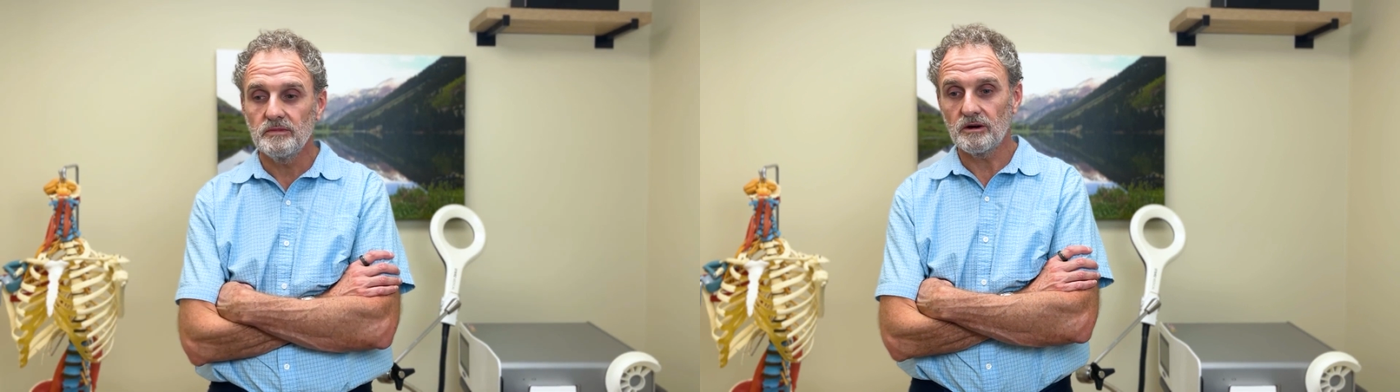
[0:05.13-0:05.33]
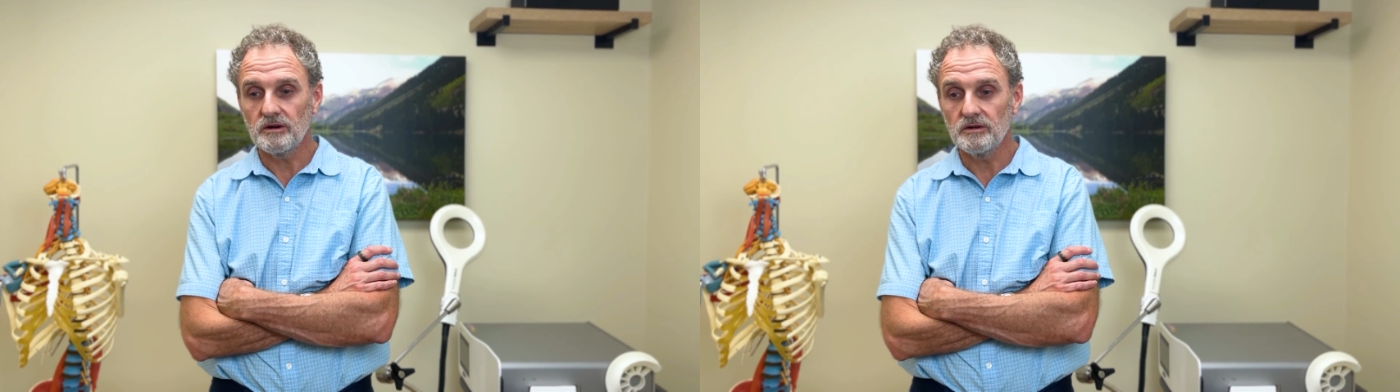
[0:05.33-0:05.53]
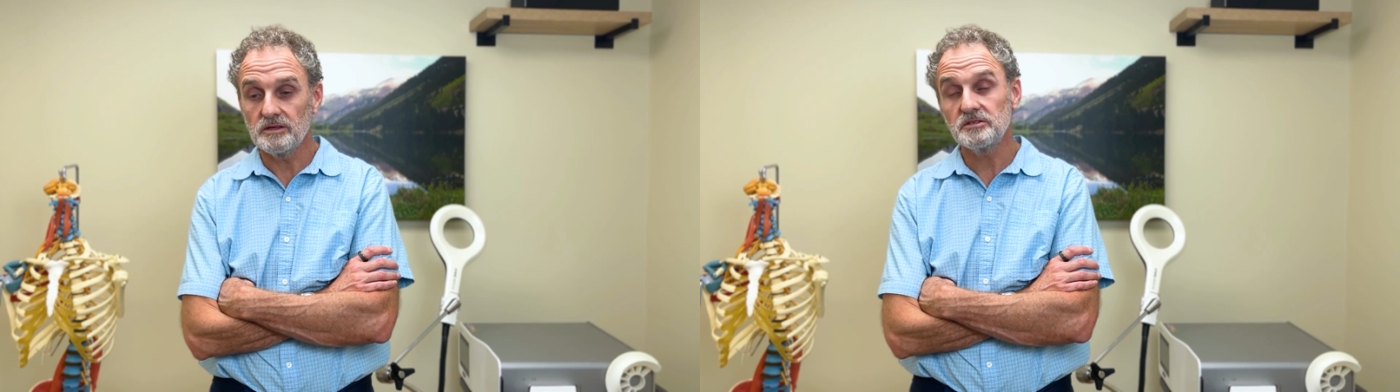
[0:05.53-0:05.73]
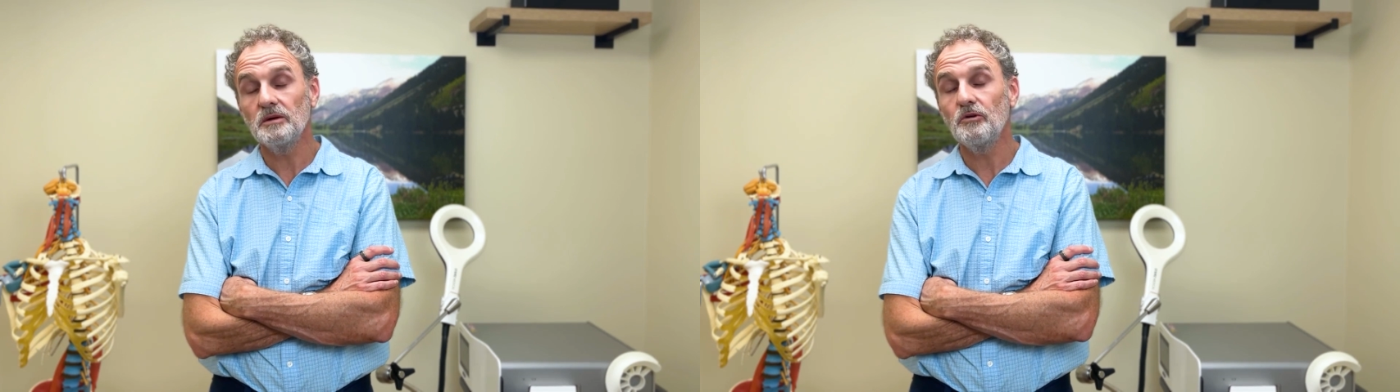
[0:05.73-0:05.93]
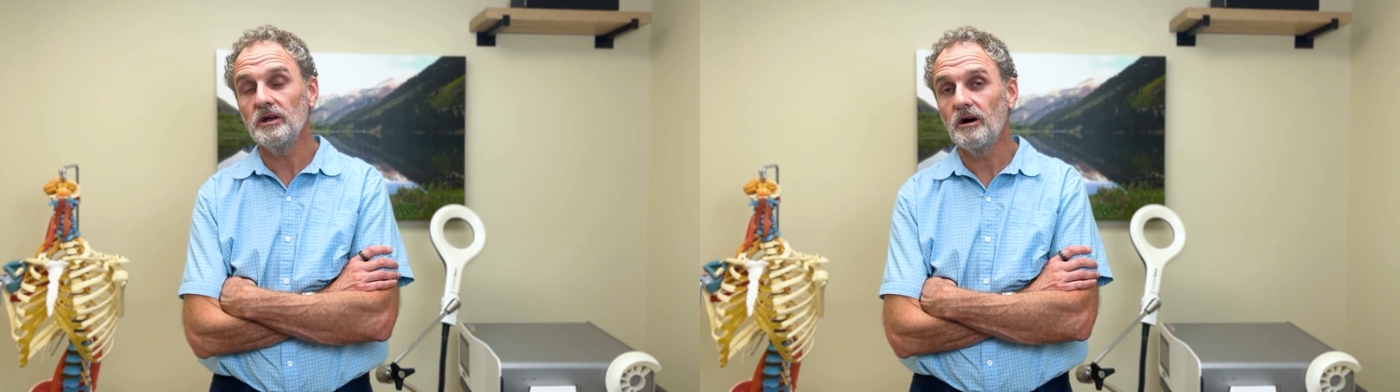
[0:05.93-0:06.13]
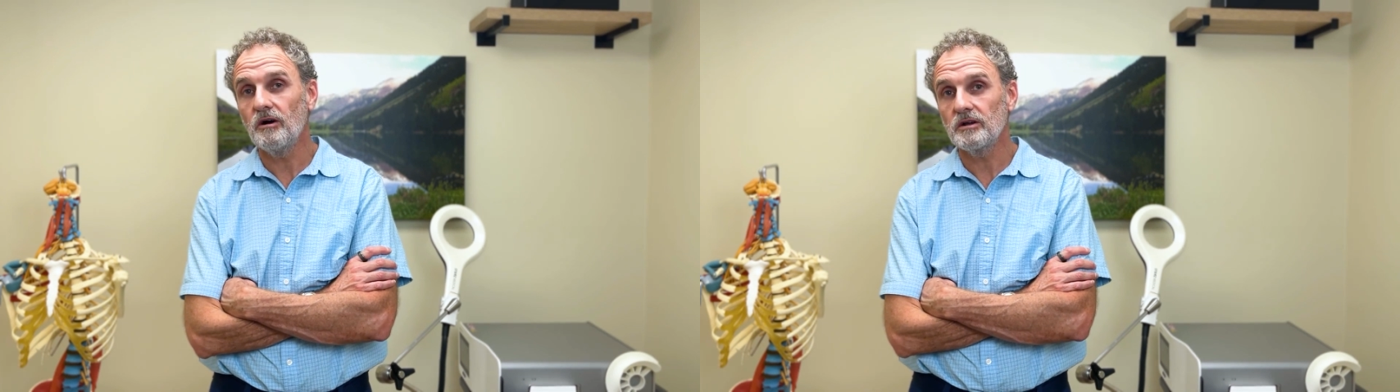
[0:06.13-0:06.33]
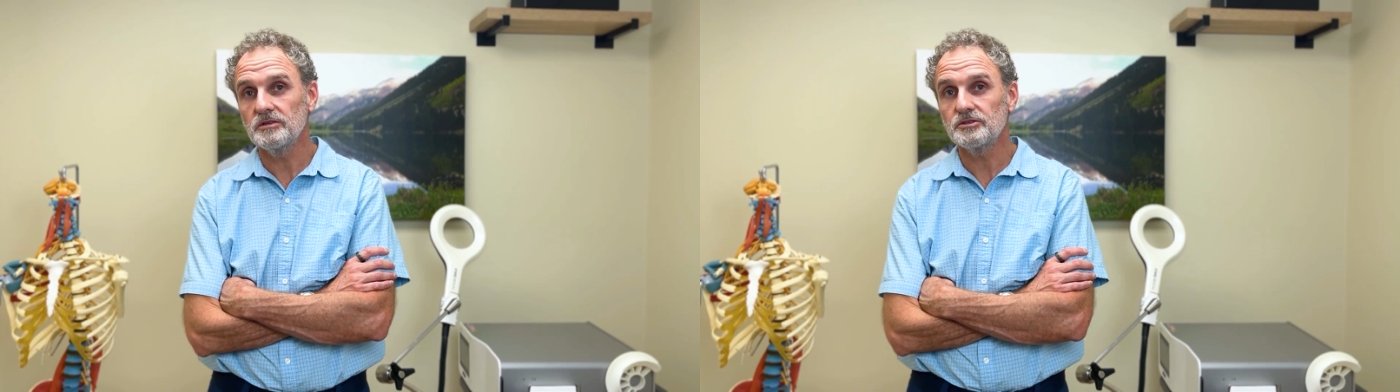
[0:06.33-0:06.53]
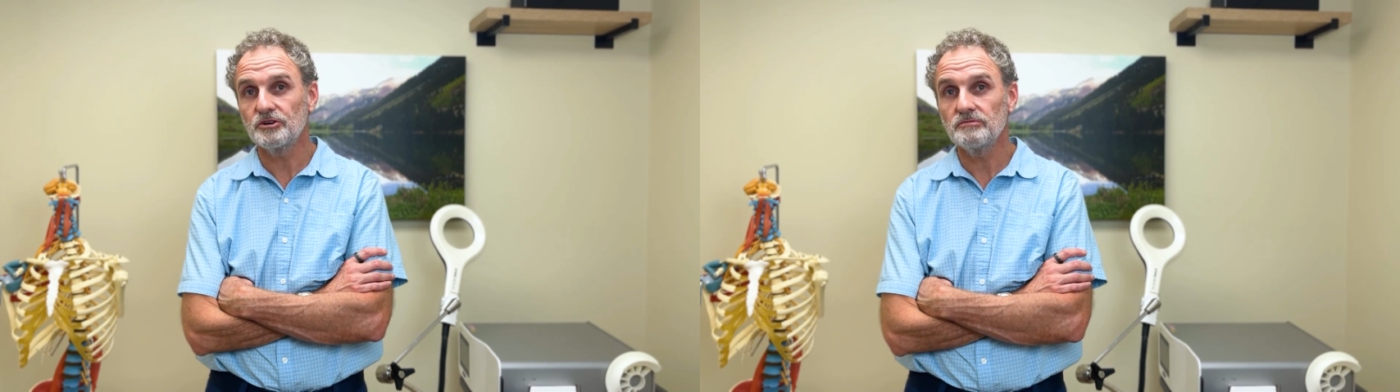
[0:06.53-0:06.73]
are in some way all
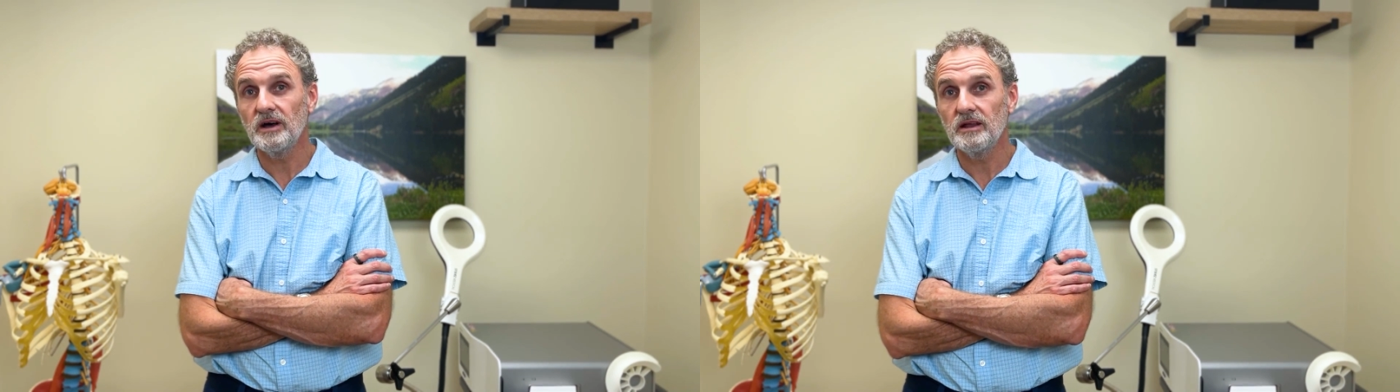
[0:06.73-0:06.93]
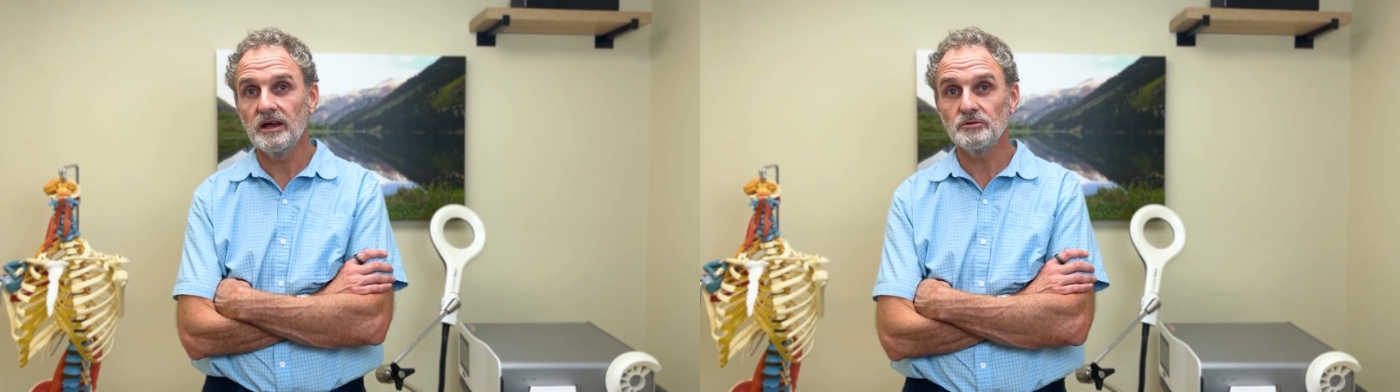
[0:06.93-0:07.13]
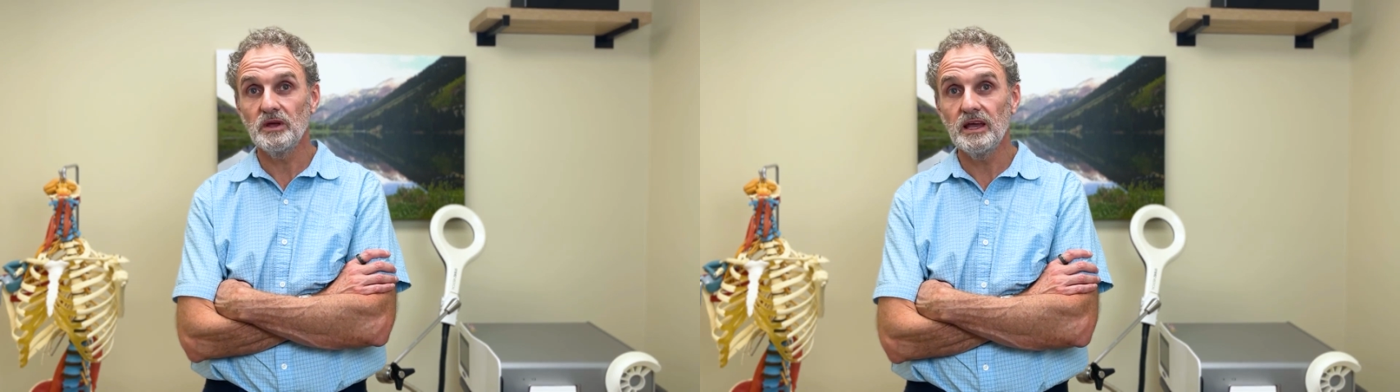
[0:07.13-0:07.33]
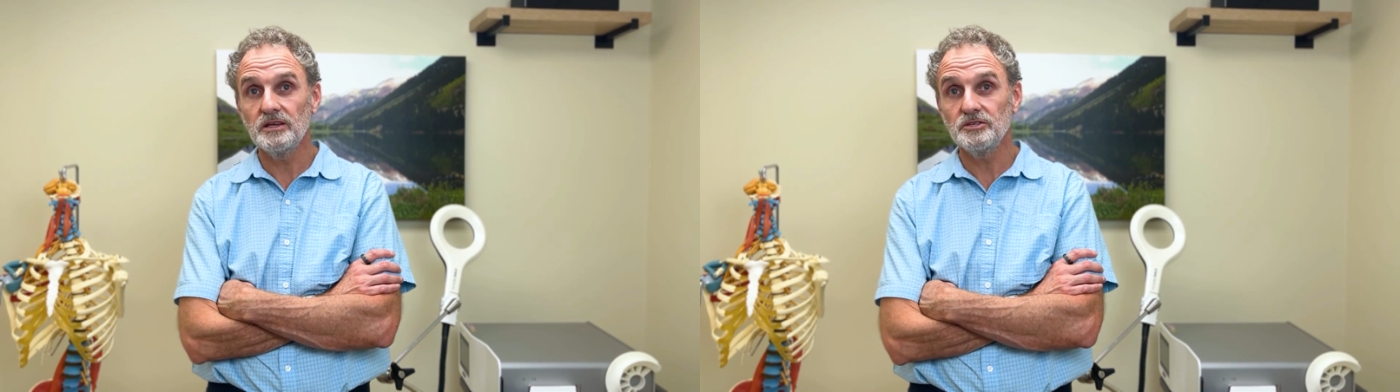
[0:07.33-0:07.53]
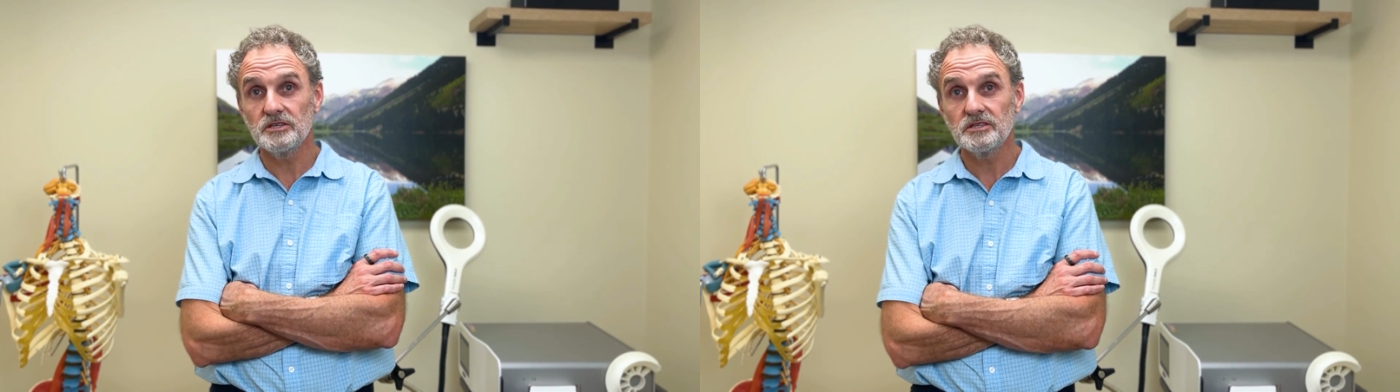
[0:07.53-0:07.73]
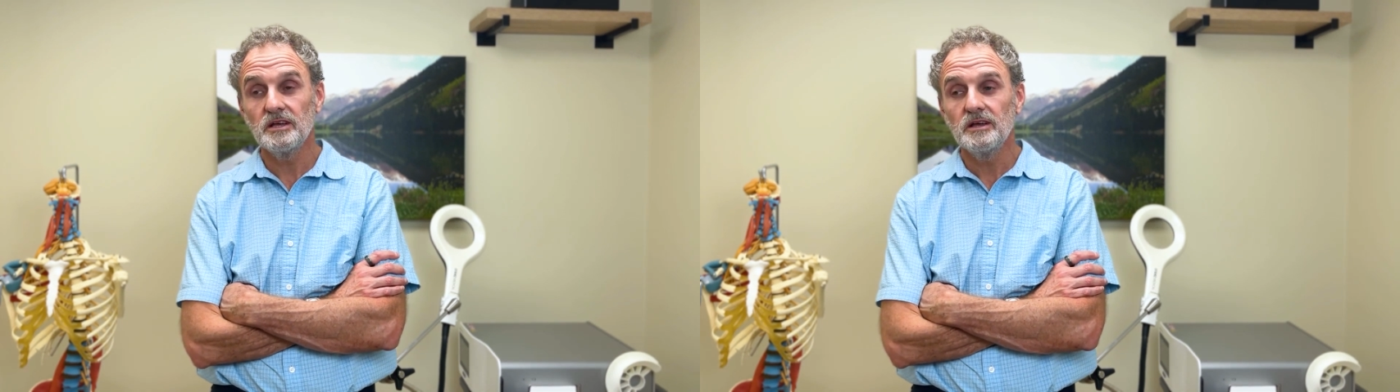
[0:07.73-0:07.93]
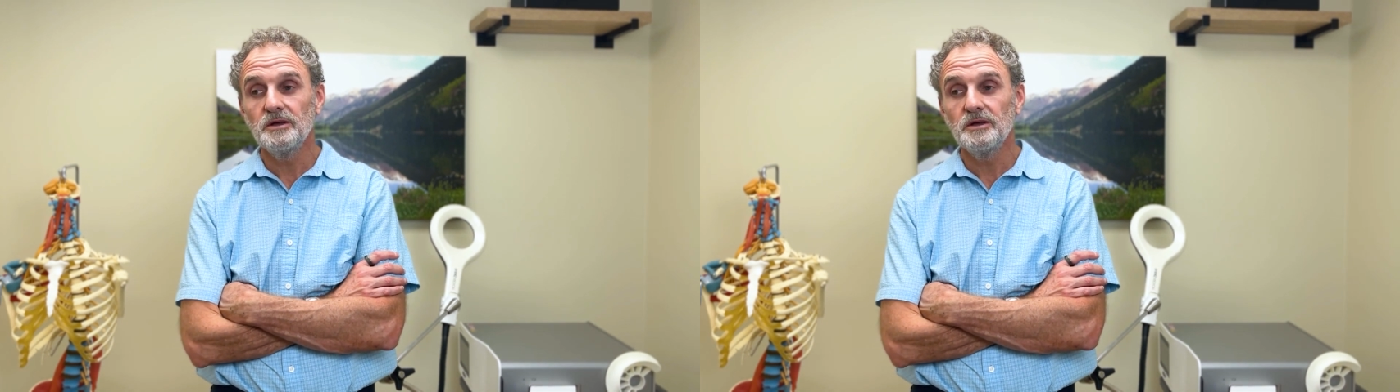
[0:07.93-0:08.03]
concerned about as we age is